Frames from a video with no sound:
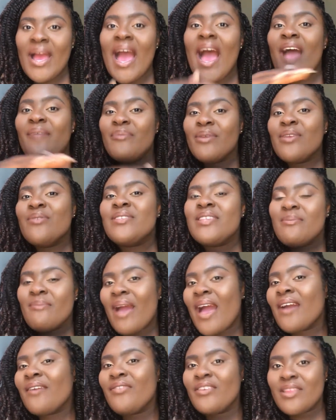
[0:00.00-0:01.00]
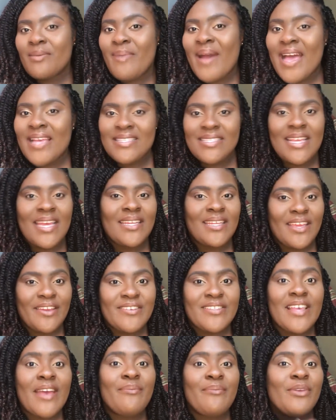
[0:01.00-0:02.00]
I've been using MAC for the past 10
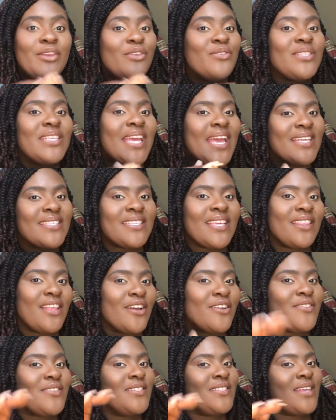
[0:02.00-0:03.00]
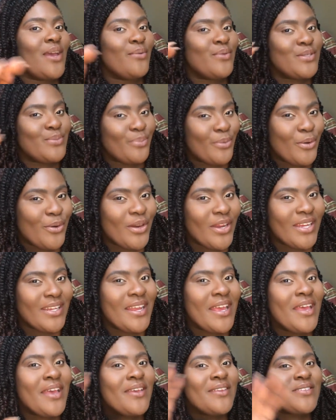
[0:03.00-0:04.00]
years. I've been using Estee Lauder since I was born.
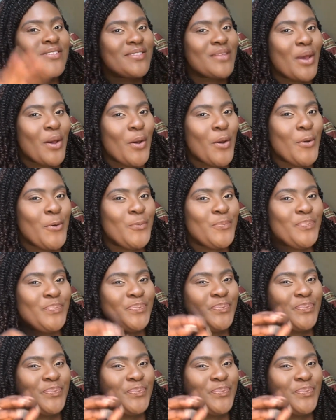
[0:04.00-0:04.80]
So